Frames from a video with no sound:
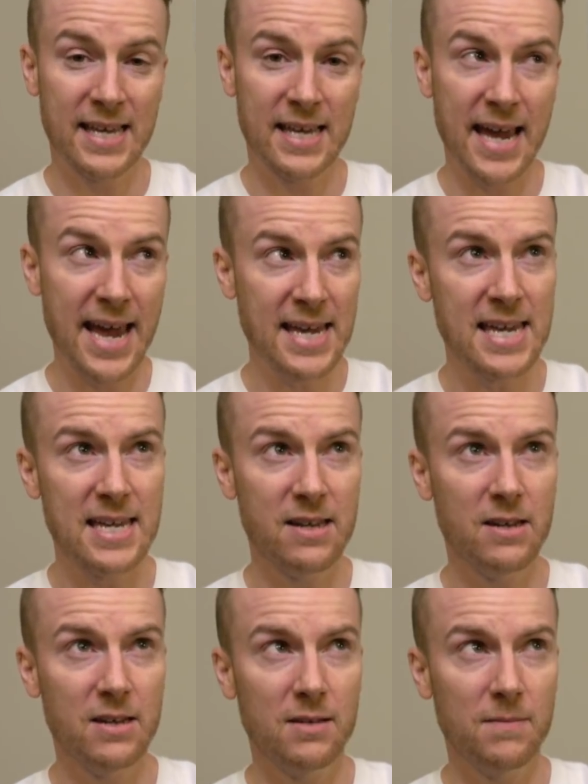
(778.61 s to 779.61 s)

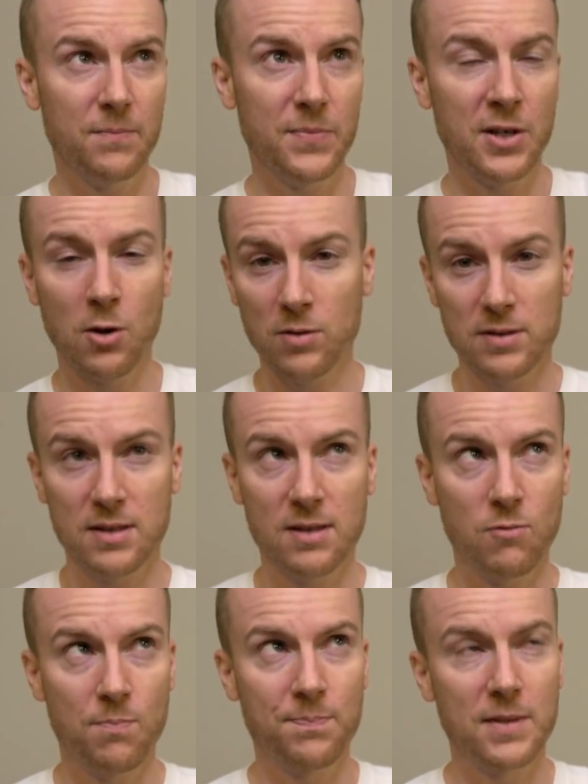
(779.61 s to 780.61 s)
Genki, you know,
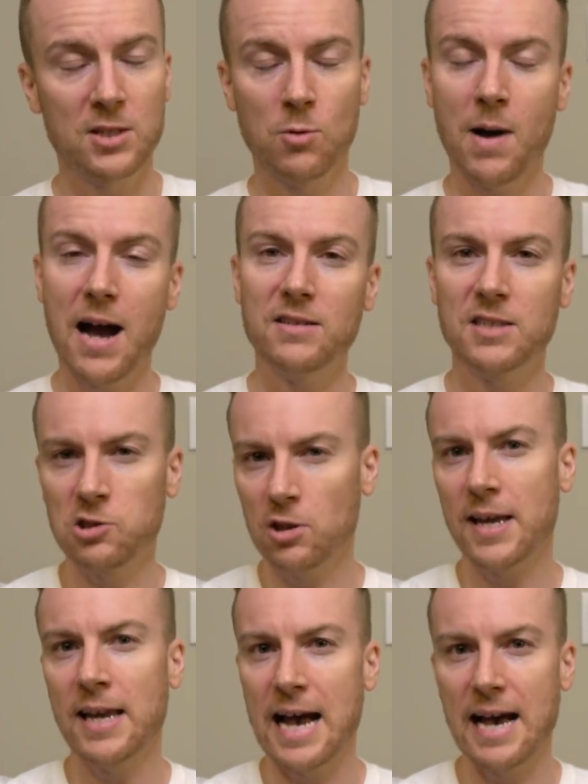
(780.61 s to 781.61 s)
so Miles is
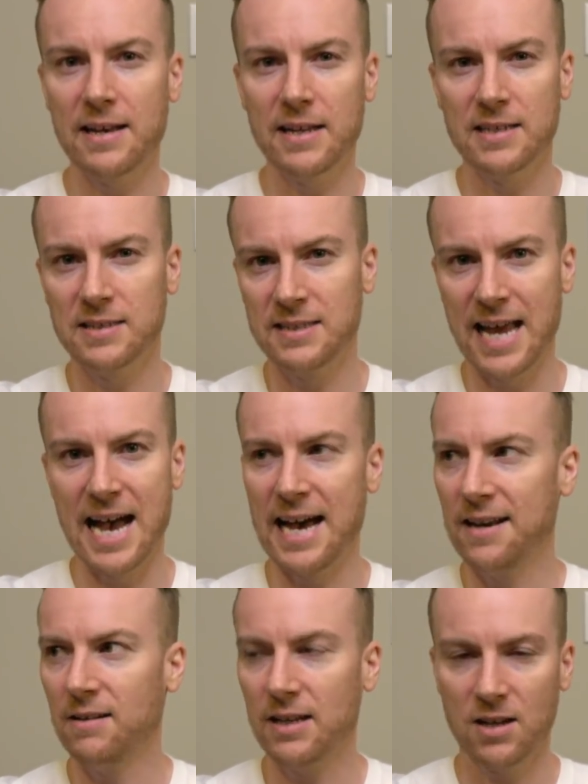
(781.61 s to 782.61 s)
looking at his
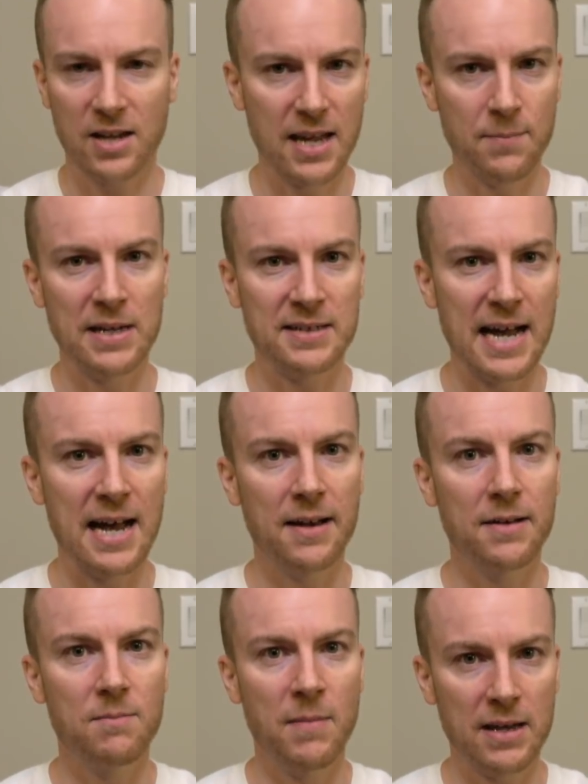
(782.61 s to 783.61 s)
dad like, okay, my
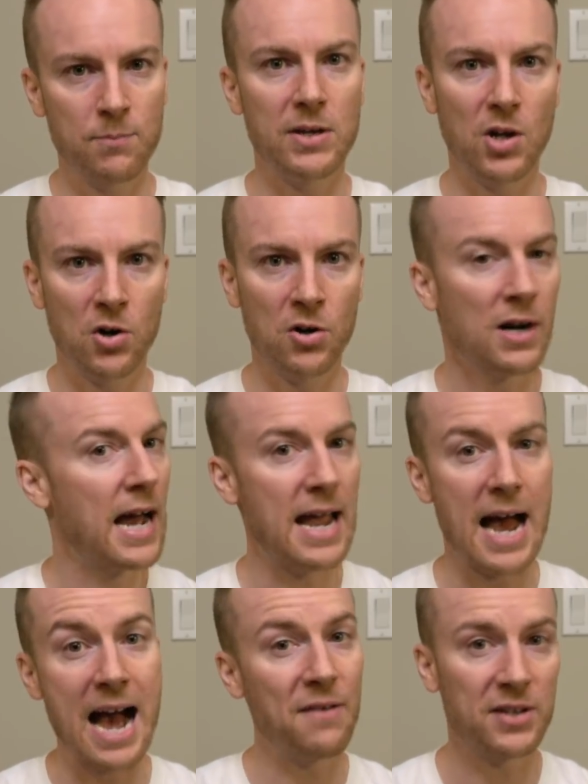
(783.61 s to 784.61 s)
dad might be hurt, I
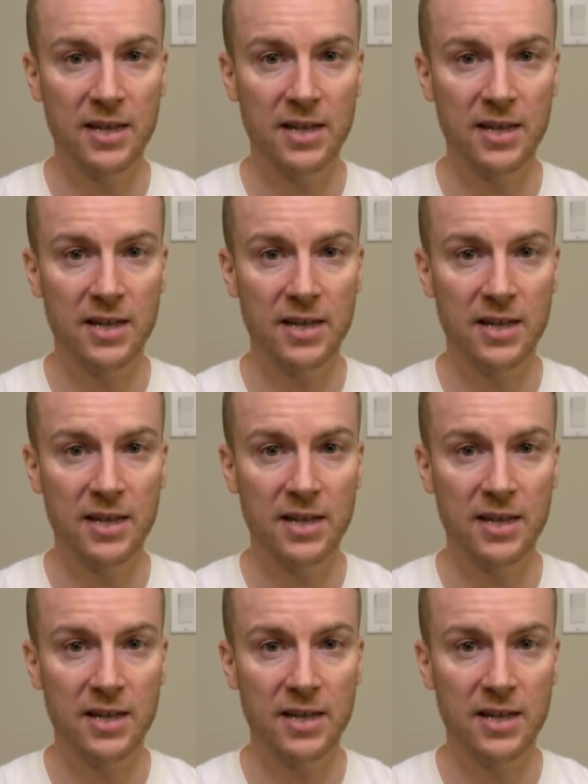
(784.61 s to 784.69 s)
have to